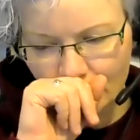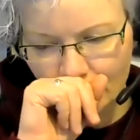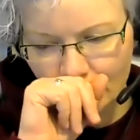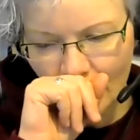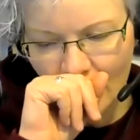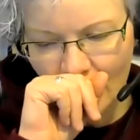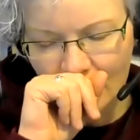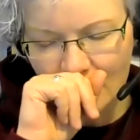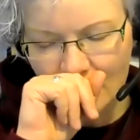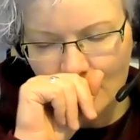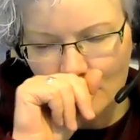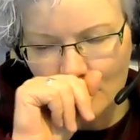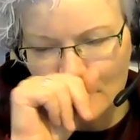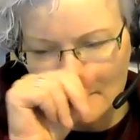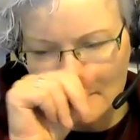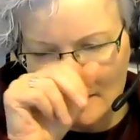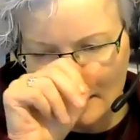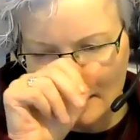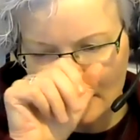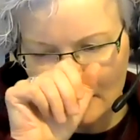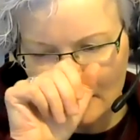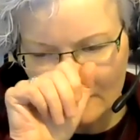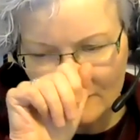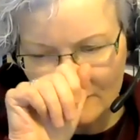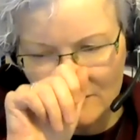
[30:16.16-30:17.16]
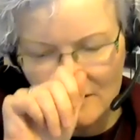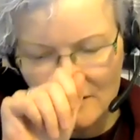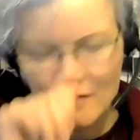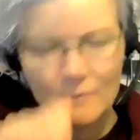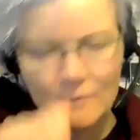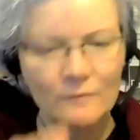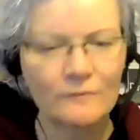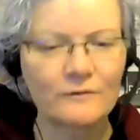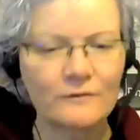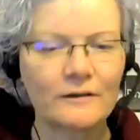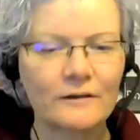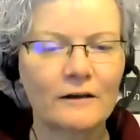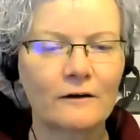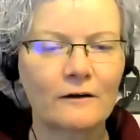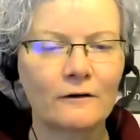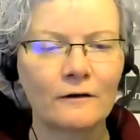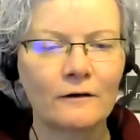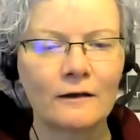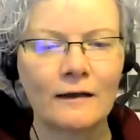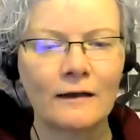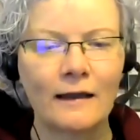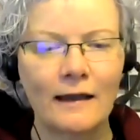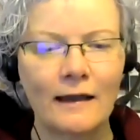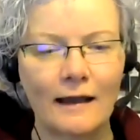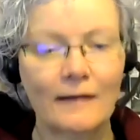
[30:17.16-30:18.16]
And they were saying that for some of their
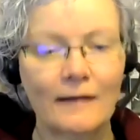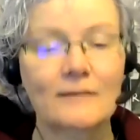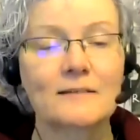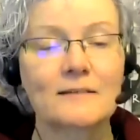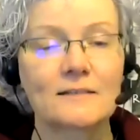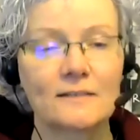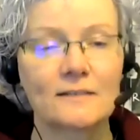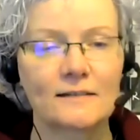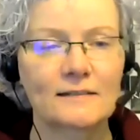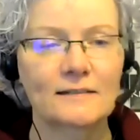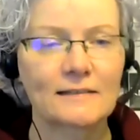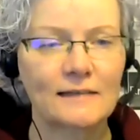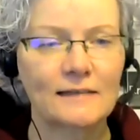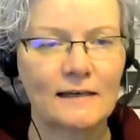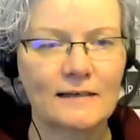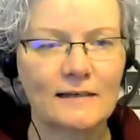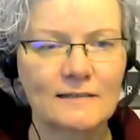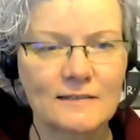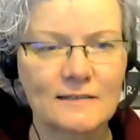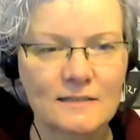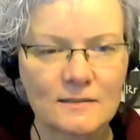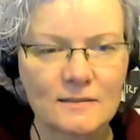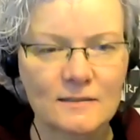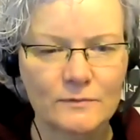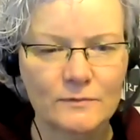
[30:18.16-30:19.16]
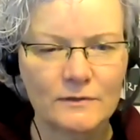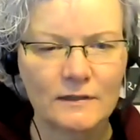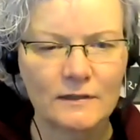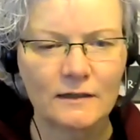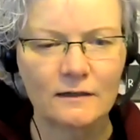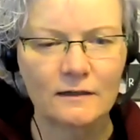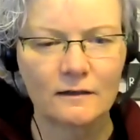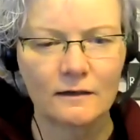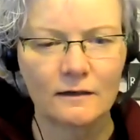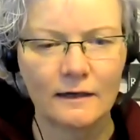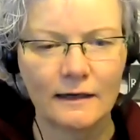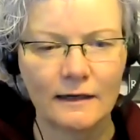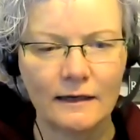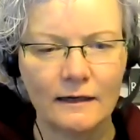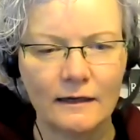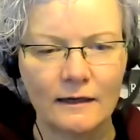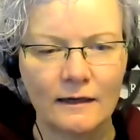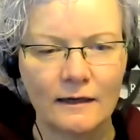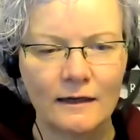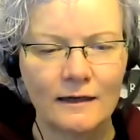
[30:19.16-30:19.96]
exercise classes, particularly,